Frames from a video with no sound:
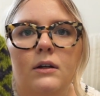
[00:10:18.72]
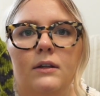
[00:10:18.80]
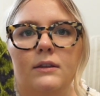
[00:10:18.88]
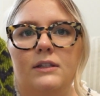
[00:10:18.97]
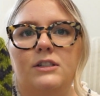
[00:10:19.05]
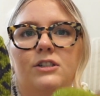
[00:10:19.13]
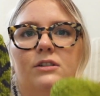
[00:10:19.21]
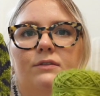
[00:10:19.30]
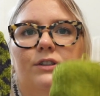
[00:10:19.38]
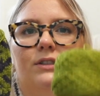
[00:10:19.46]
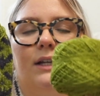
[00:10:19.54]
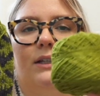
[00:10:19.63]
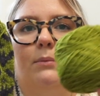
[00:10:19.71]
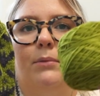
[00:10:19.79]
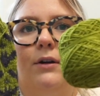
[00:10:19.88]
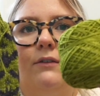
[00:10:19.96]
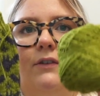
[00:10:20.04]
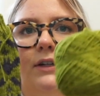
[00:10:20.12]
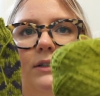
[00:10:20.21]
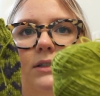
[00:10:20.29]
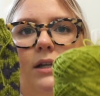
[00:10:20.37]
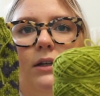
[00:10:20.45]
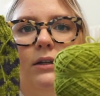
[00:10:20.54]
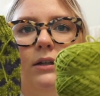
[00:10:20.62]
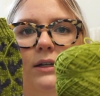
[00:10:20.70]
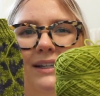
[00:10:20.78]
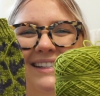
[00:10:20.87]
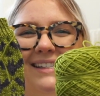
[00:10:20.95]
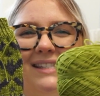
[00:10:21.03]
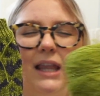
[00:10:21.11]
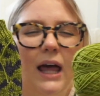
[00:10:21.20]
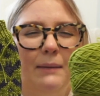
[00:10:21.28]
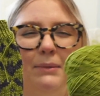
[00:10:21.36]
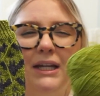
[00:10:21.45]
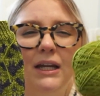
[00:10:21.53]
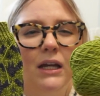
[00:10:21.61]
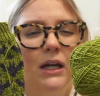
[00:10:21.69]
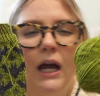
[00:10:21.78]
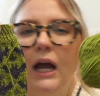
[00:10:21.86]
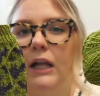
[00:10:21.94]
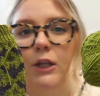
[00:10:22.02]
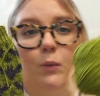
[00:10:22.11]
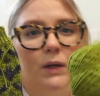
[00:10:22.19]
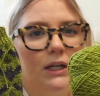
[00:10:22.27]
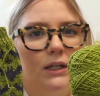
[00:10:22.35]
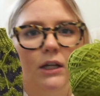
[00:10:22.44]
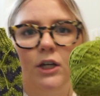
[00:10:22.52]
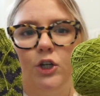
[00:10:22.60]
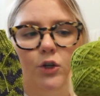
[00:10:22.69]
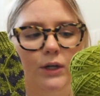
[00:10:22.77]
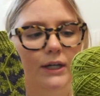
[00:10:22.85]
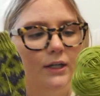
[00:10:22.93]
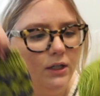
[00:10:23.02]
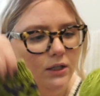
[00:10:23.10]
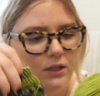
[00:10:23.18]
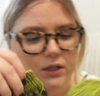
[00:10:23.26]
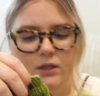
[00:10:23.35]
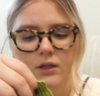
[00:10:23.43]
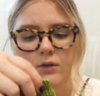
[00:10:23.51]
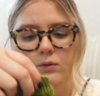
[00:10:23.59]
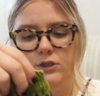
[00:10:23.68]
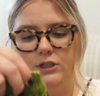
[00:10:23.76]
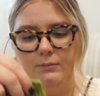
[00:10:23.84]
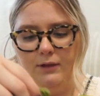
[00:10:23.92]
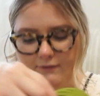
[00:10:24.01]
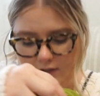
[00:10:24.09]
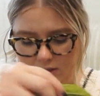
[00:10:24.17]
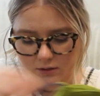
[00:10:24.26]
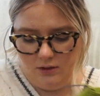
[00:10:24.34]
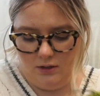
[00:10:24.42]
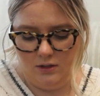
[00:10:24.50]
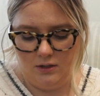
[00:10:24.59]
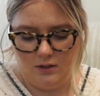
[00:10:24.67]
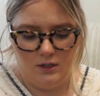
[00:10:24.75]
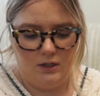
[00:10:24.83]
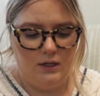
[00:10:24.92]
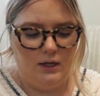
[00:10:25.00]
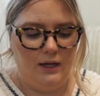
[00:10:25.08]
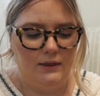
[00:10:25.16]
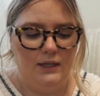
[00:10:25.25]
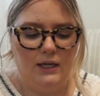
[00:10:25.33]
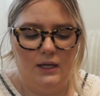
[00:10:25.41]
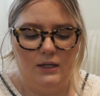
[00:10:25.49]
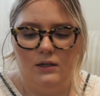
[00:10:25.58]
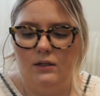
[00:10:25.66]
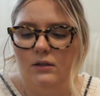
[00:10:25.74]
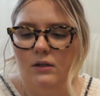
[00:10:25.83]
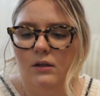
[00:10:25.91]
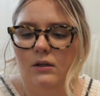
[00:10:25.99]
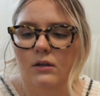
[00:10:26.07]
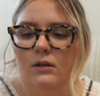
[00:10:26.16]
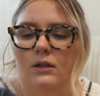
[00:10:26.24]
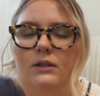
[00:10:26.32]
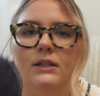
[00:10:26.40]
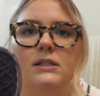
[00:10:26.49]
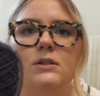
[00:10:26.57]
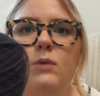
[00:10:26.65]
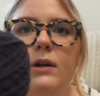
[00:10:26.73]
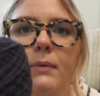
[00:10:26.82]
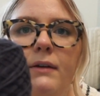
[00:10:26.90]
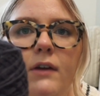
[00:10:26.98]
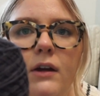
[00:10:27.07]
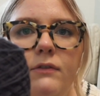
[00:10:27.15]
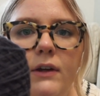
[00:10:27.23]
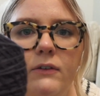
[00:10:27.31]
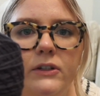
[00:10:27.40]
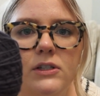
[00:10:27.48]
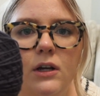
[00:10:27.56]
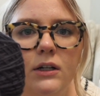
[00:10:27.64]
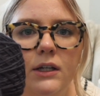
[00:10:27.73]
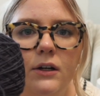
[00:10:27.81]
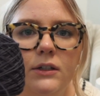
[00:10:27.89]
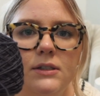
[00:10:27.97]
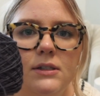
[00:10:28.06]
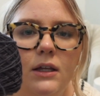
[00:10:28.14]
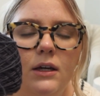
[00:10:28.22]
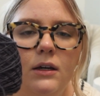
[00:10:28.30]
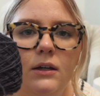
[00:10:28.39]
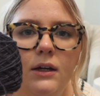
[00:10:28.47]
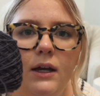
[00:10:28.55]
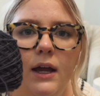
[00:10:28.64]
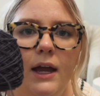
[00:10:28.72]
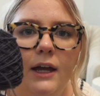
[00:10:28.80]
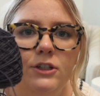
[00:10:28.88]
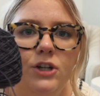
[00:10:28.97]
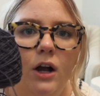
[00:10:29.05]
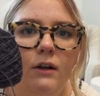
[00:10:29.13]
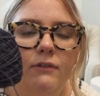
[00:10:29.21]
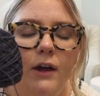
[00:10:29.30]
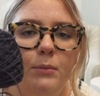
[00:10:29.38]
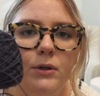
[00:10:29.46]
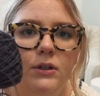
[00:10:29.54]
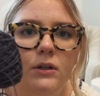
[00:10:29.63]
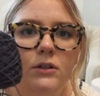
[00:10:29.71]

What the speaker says: This just feels like the perfect slimy Halloween green, which I'm loving. And then this is one of my very favorite sock yarns, the Hedgehog Fiber